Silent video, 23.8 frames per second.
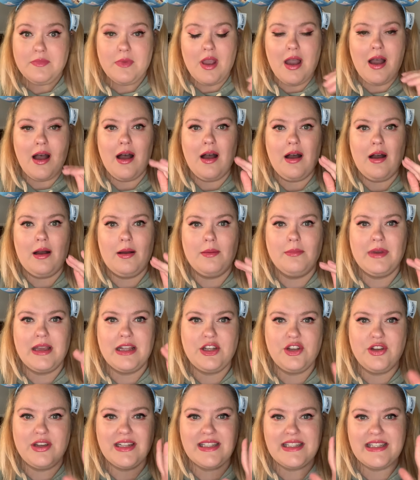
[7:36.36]

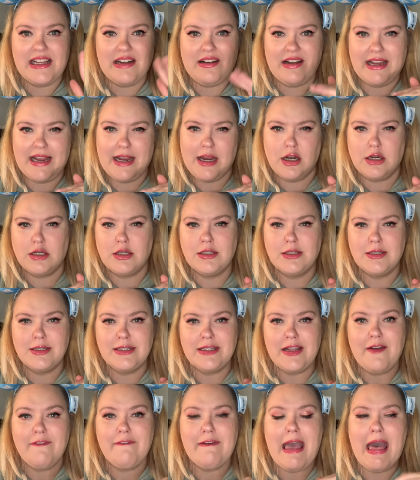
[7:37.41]
And you get to see like characters and
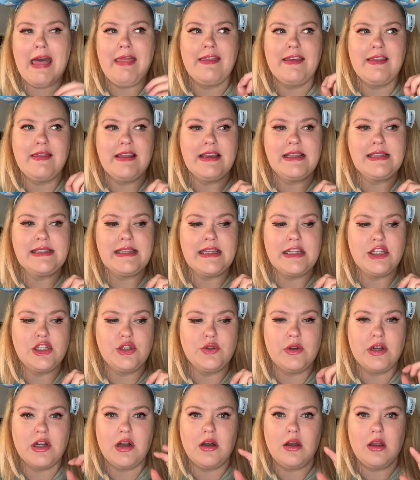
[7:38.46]
stuff. And then they send
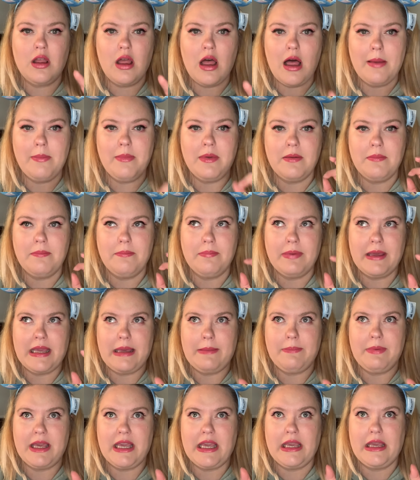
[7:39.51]
you a Club
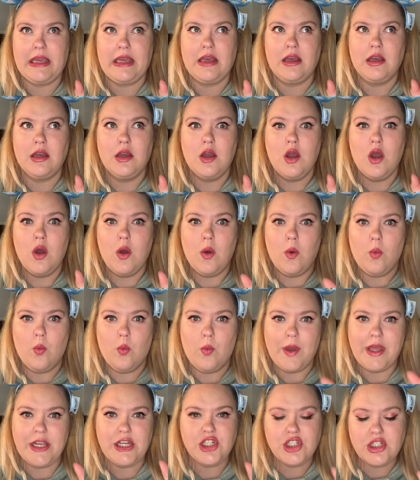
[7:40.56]
BB
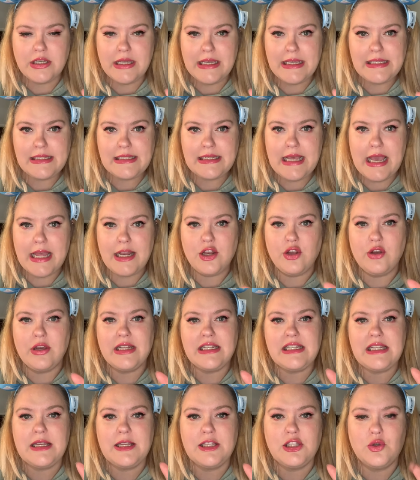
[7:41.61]
wish list. And you
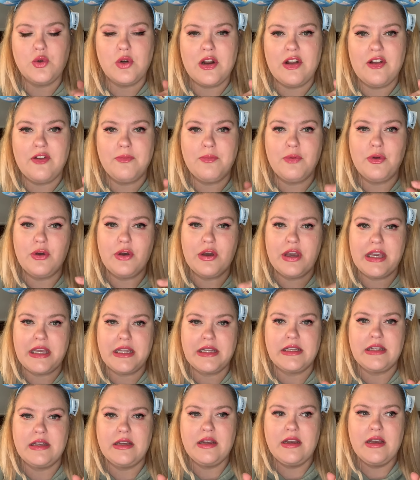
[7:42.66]
get to sort of
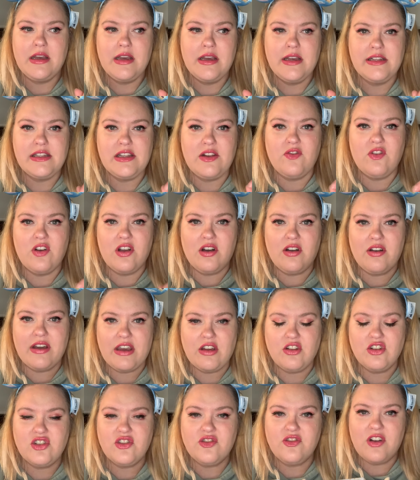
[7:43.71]
put different
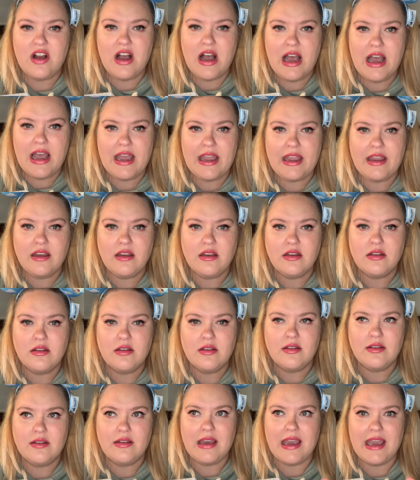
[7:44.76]
Loungefly
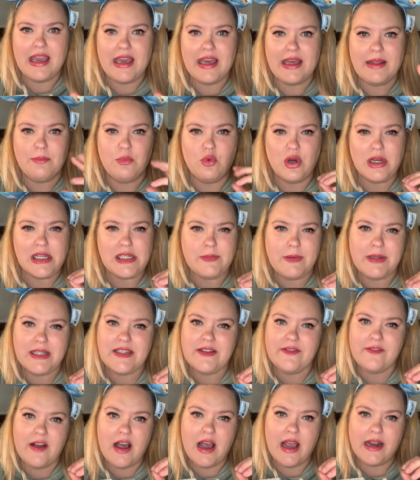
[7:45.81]
and more
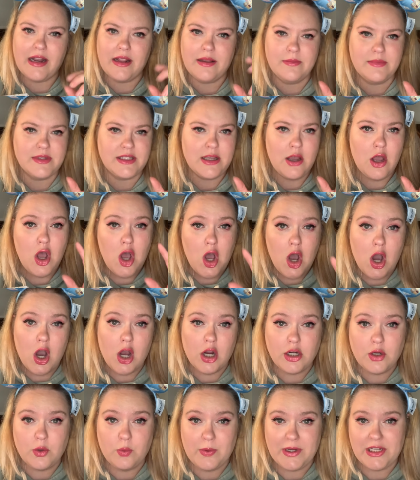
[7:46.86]
expensive items
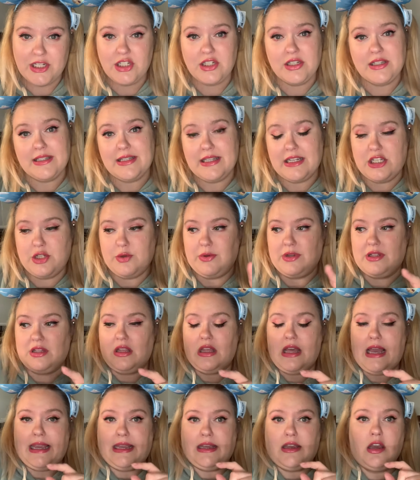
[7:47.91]
on your wish list that you would
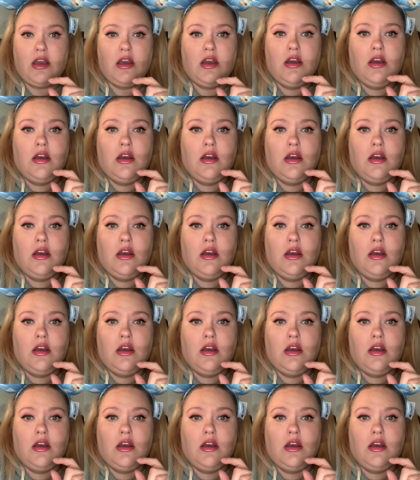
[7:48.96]
like.